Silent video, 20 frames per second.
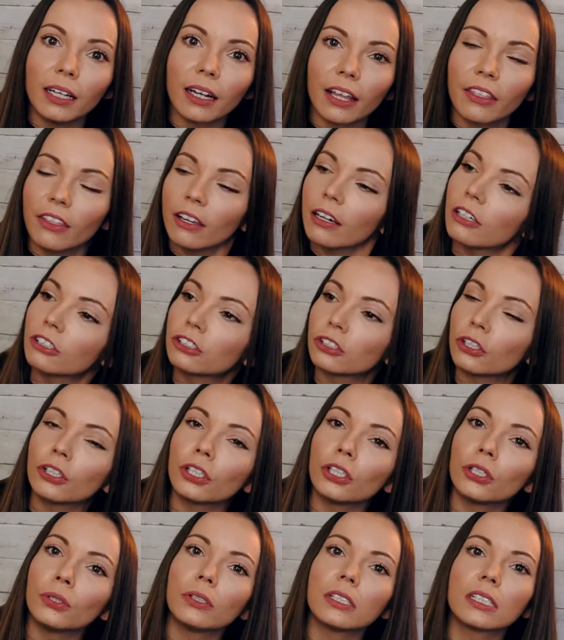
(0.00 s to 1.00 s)
I think I'll show
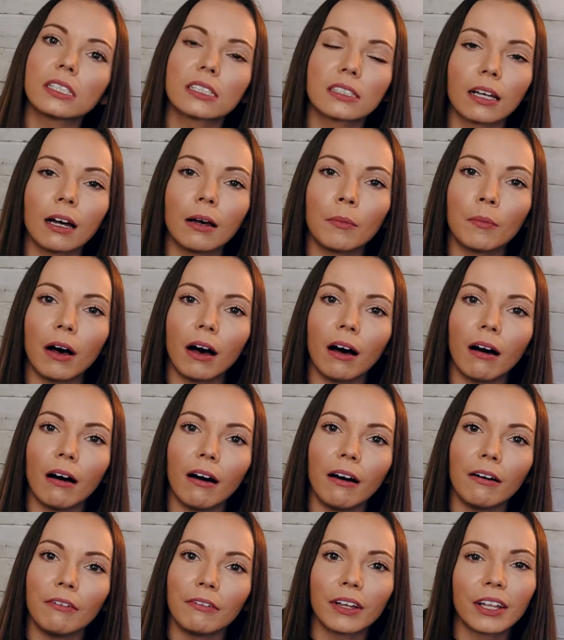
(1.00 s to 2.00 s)
you some
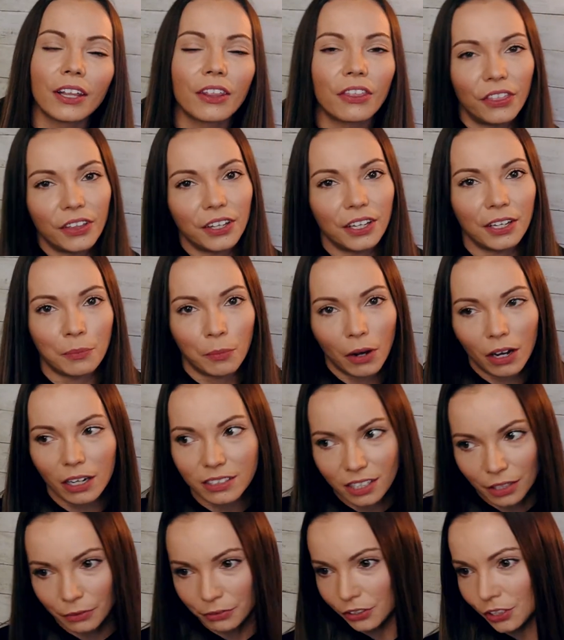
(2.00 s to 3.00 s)
of the
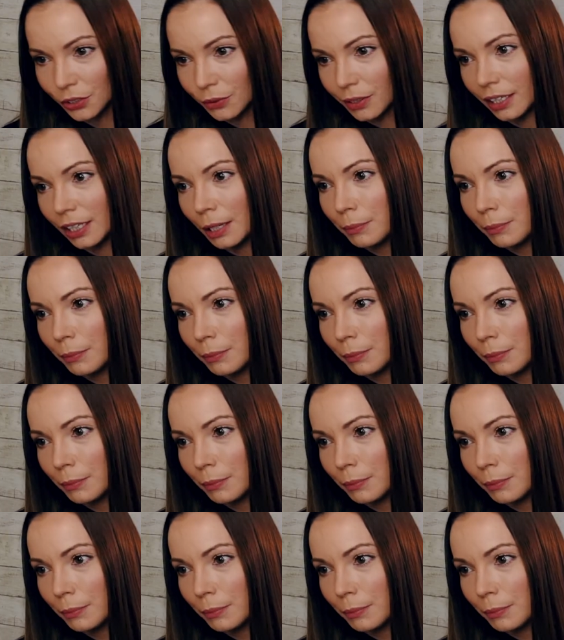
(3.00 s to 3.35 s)
mods that we're doing.